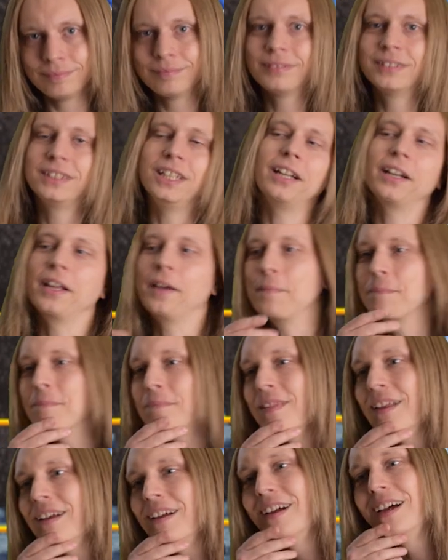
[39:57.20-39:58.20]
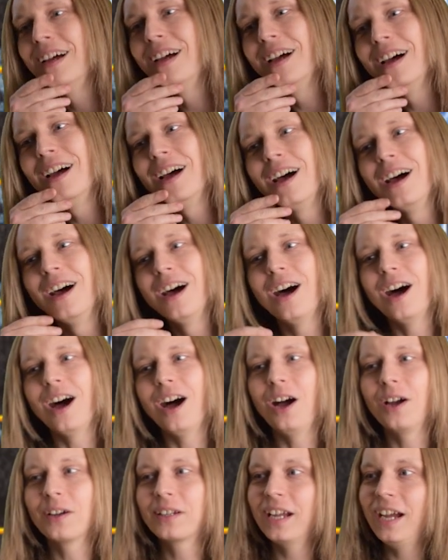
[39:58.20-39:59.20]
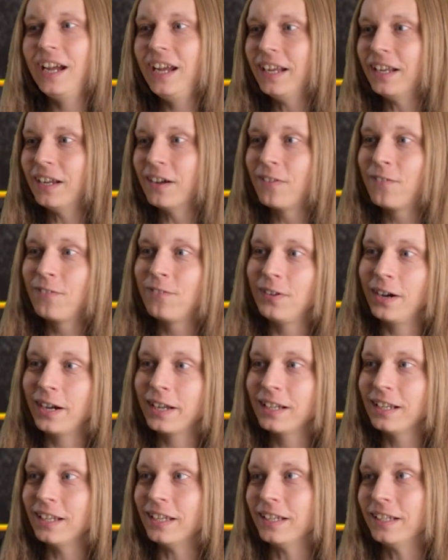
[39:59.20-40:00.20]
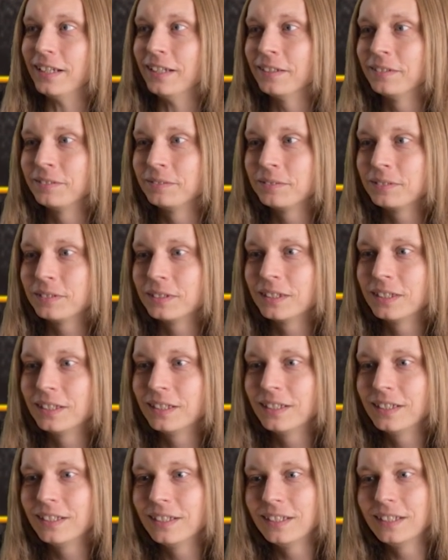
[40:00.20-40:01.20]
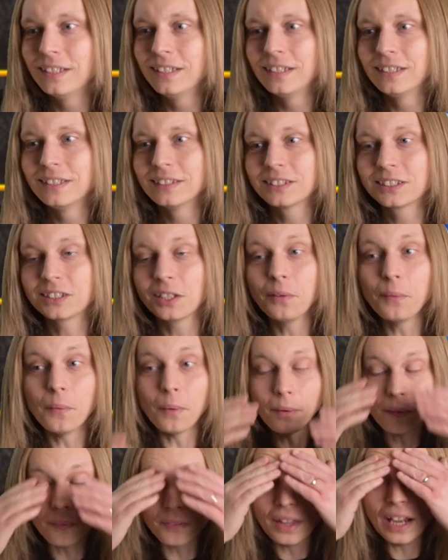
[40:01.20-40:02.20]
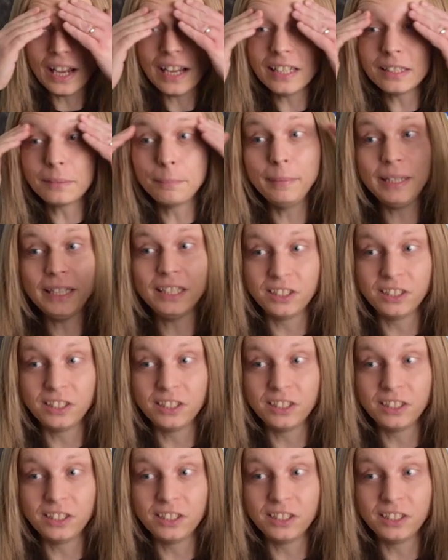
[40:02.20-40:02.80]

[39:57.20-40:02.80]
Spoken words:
Done it. Okay, finally. So that is me